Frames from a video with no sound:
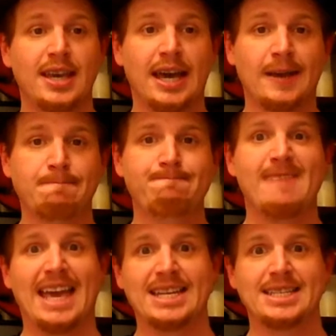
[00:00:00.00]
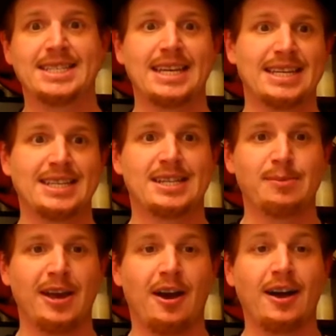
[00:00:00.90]
Um, and it needs to
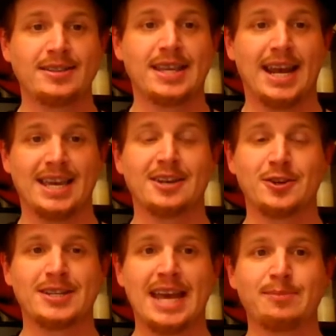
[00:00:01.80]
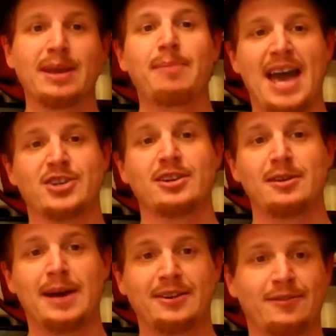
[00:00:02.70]
be a cause that I can understand being passionate
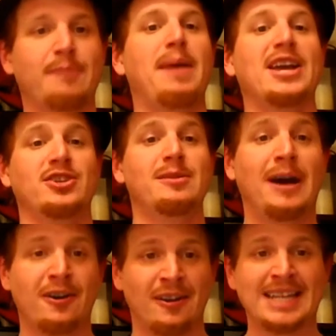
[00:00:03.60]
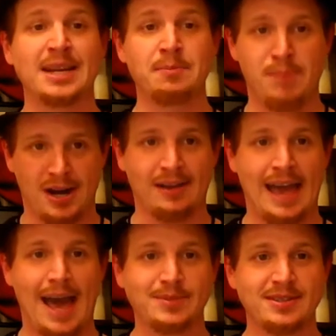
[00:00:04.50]
about. If they're passionate about collecting bottle
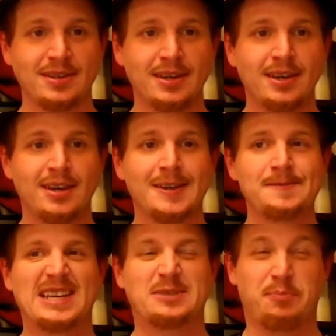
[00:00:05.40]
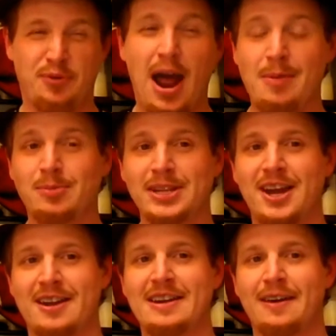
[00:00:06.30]
caps, that's probably
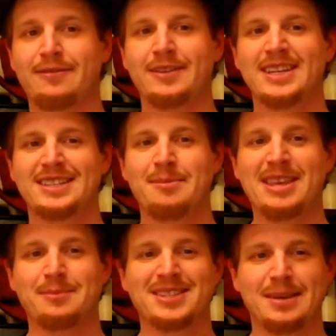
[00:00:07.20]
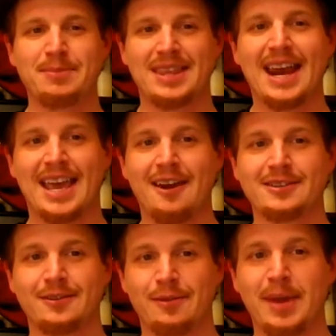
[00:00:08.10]
not enough to make them a sympathetic
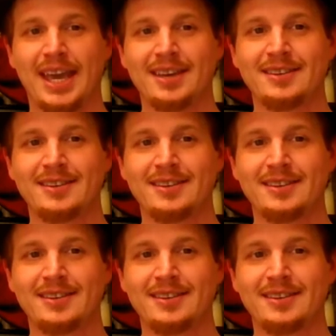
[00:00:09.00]
character for me.